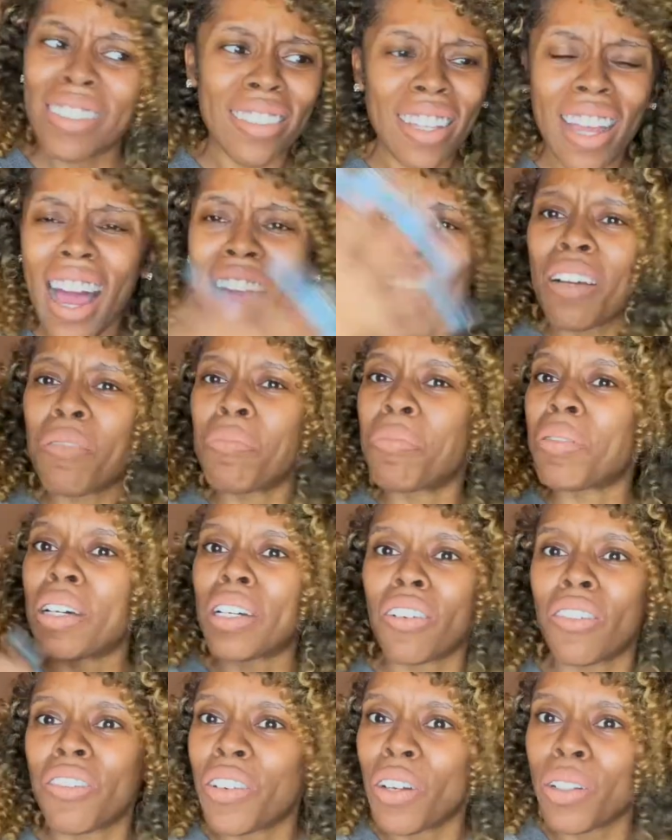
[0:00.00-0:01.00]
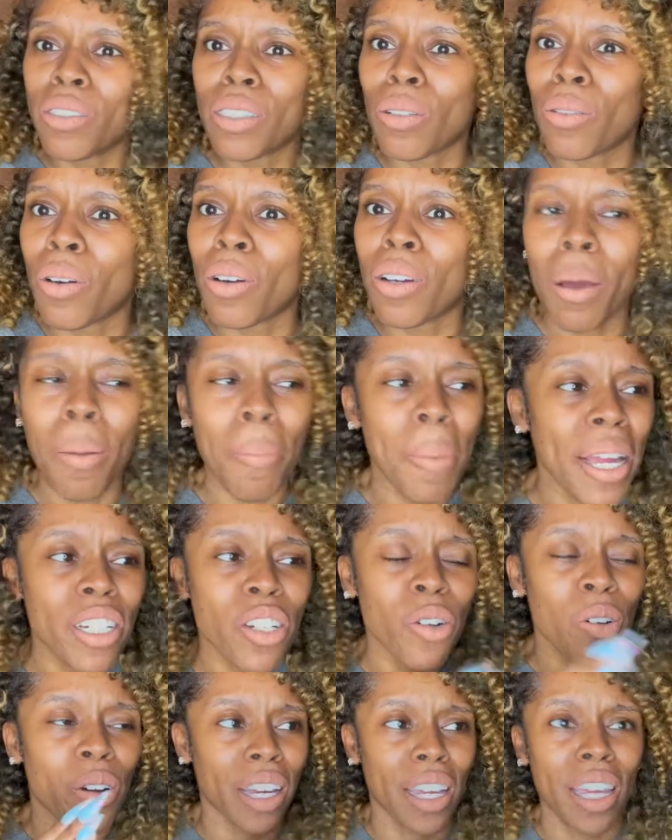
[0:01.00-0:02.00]
I can put a filter on a
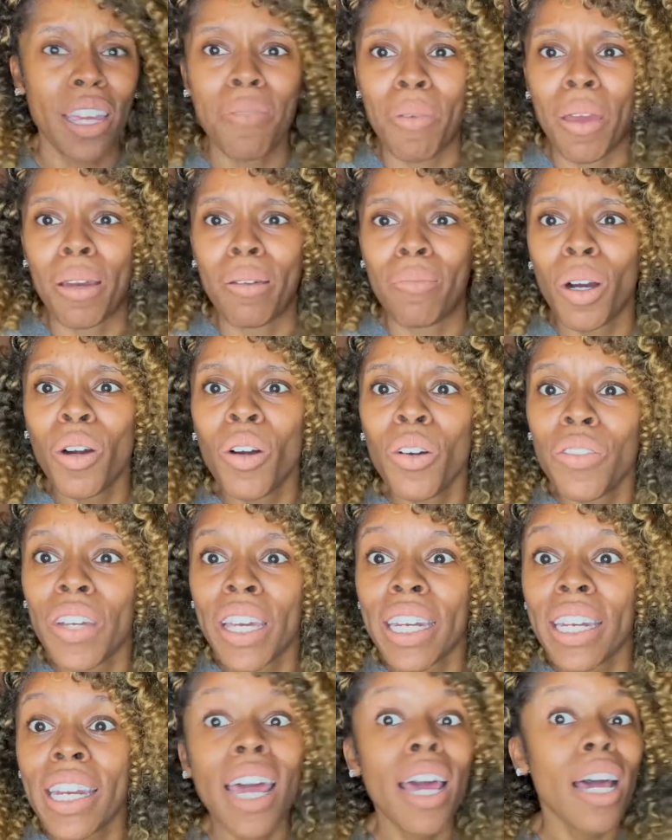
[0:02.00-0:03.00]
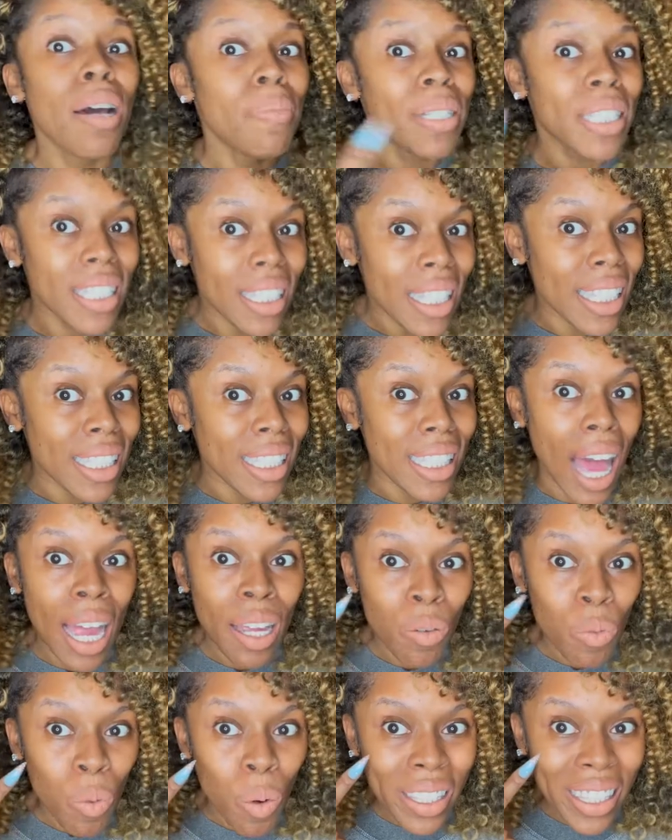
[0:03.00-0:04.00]
picture and keep it moving, but sis, I
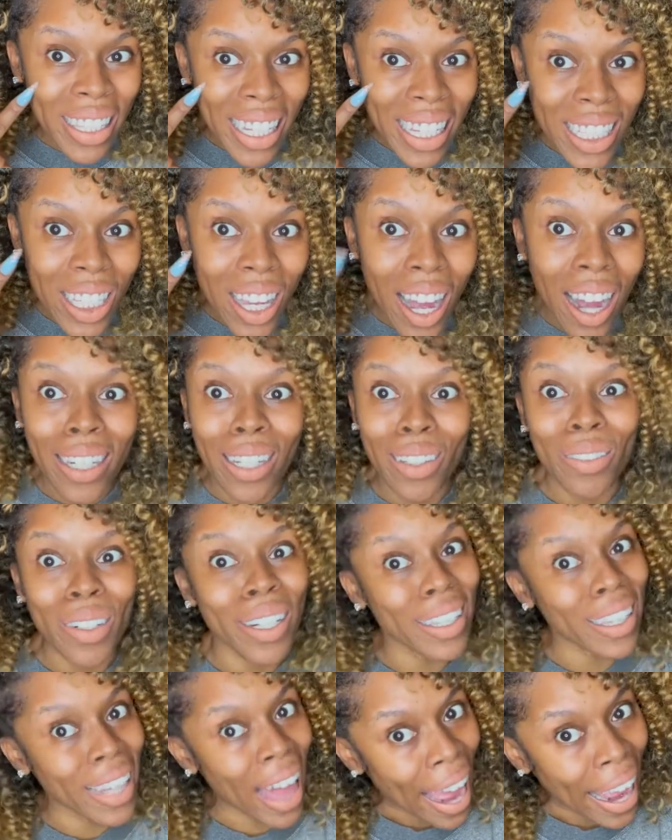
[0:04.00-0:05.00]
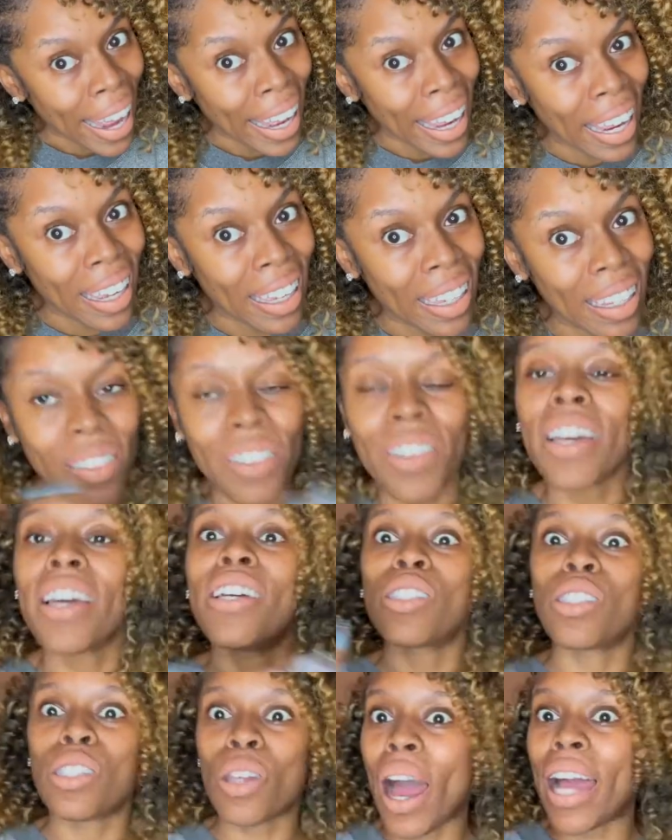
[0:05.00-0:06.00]
want these gone in real life.
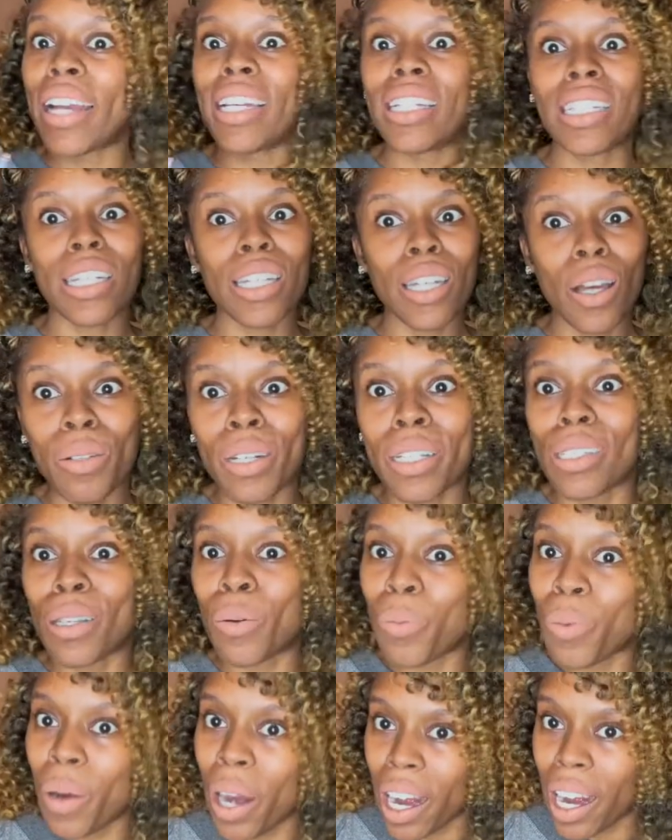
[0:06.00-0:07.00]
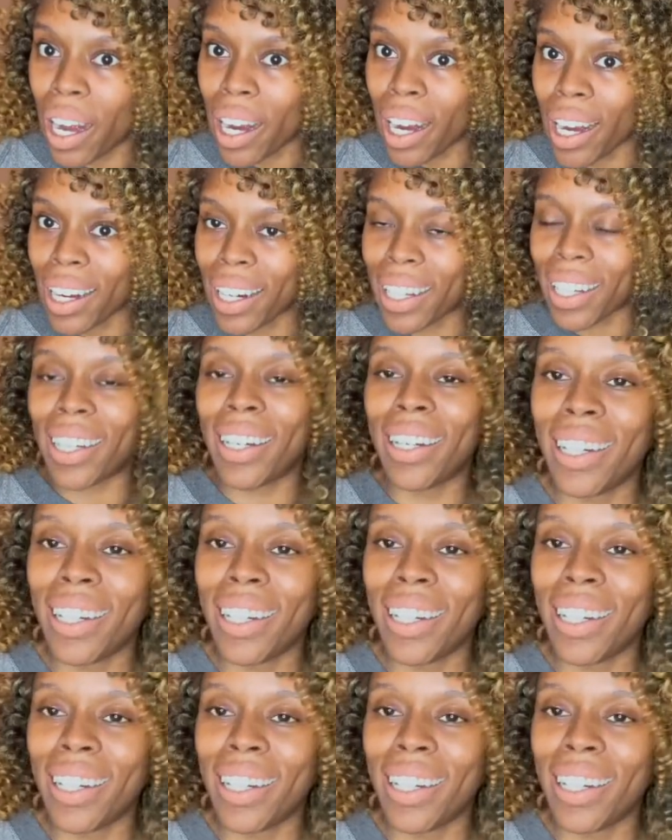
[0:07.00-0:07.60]
So I need to know, does it work?